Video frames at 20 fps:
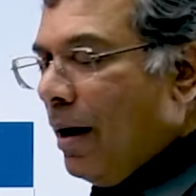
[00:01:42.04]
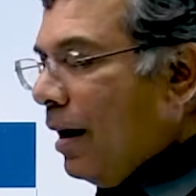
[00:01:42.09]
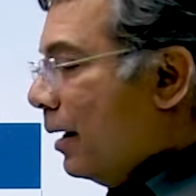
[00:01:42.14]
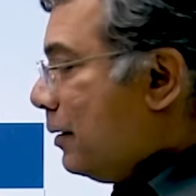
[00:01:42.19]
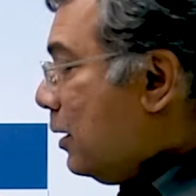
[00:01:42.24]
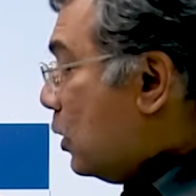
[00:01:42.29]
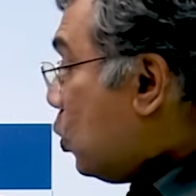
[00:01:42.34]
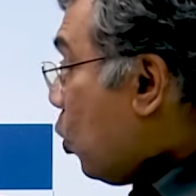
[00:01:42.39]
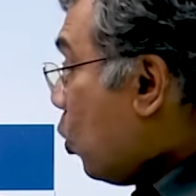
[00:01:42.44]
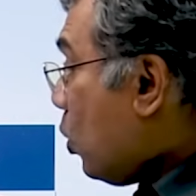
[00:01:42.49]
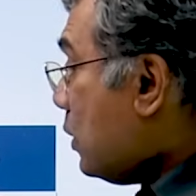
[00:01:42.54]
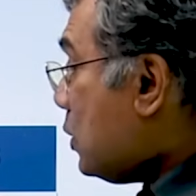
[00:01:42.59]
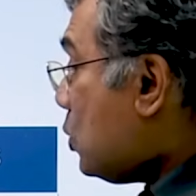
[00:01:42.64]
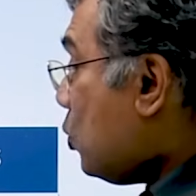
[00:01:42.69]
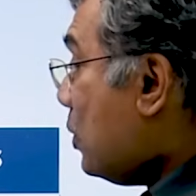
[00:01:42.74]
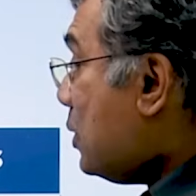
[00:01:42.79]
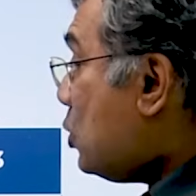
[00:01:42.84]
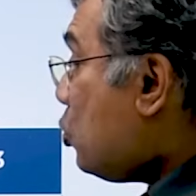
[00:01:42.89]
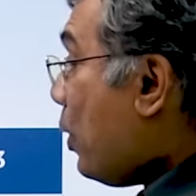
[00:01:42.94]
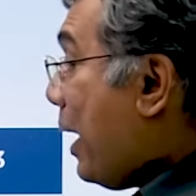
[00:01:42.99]
And the total
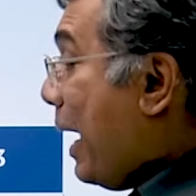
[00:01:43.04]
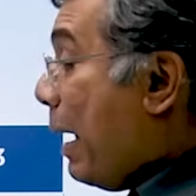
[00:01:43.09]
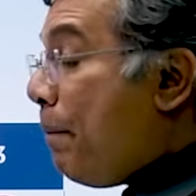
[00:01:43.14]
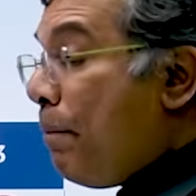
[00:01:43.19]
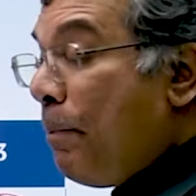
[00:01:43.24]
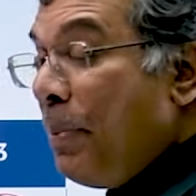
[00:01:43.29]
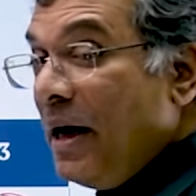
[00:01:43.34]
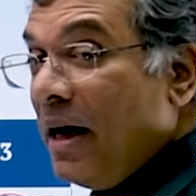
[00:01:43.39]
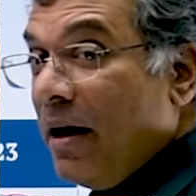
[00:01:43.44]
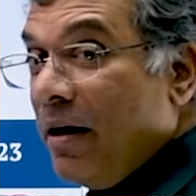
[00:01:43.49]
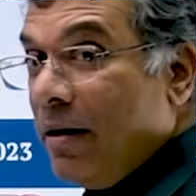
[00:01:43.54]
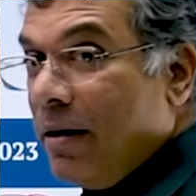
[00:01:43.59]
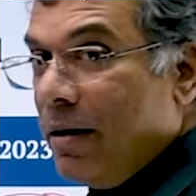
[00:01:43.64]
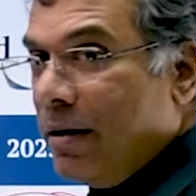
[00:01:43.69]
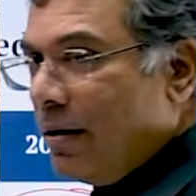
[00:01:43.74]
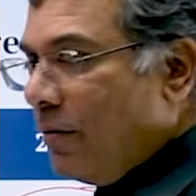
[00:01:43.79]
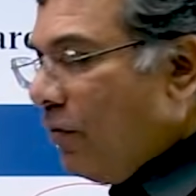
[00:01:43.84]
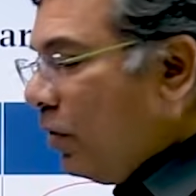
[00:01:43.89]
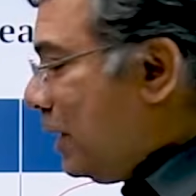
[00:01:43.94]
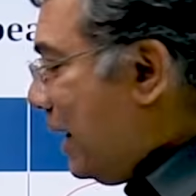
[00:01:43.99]
students who
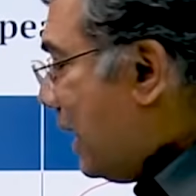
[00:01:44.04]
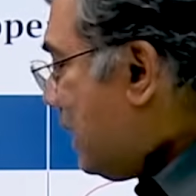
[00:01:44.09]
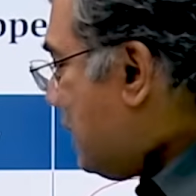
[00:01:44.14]
appeared for the